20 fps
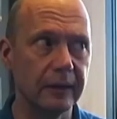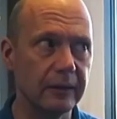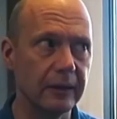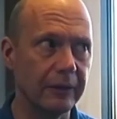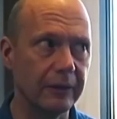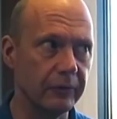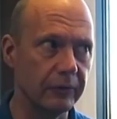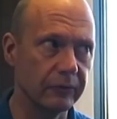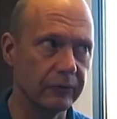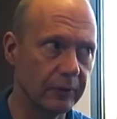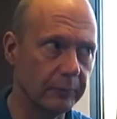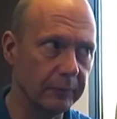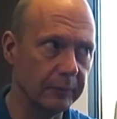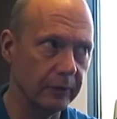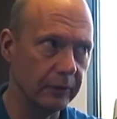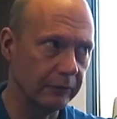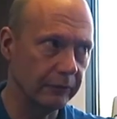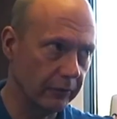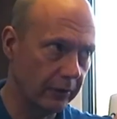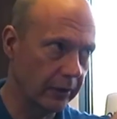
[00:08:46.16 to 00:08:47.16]

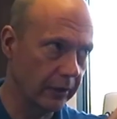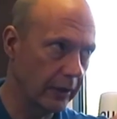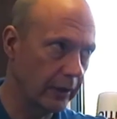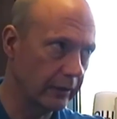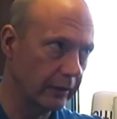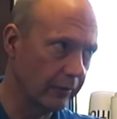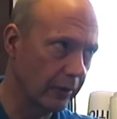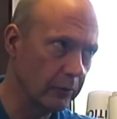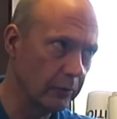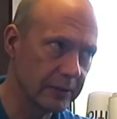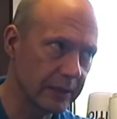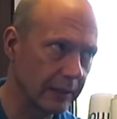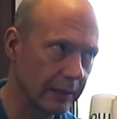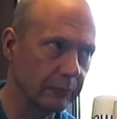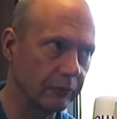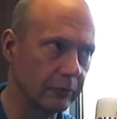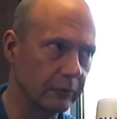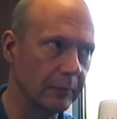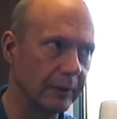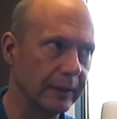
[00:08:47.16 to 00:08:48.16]
You've heard of
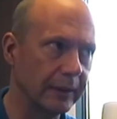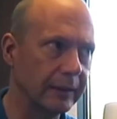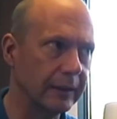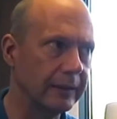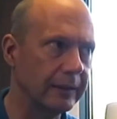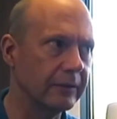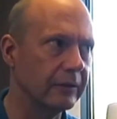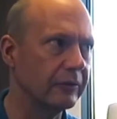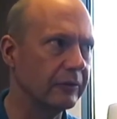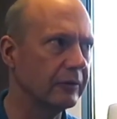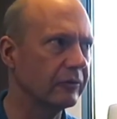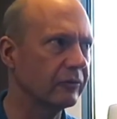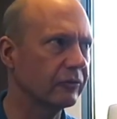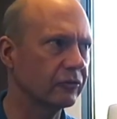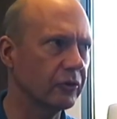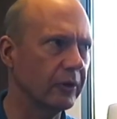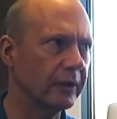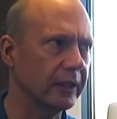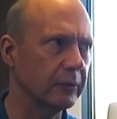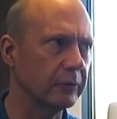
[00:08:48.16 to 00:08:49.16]
OTEC, presumably, and does it
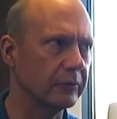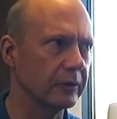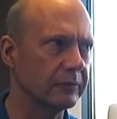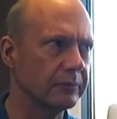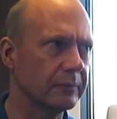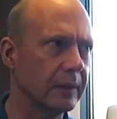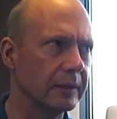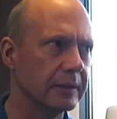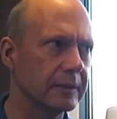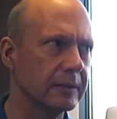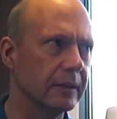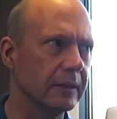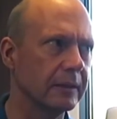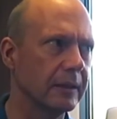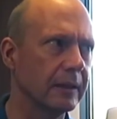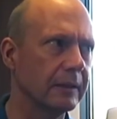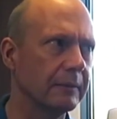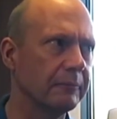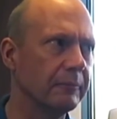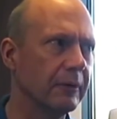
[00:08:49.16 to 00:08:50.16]
strike you as
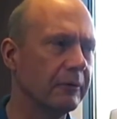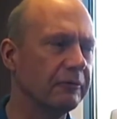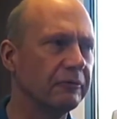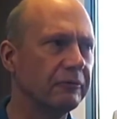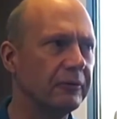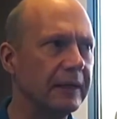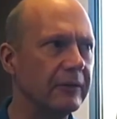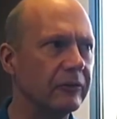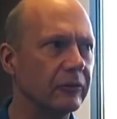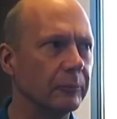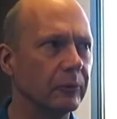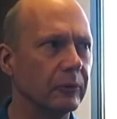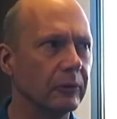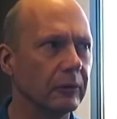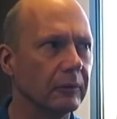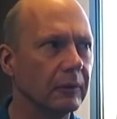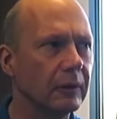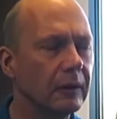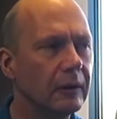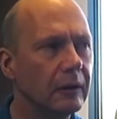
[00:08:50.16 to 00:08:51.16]
a feasible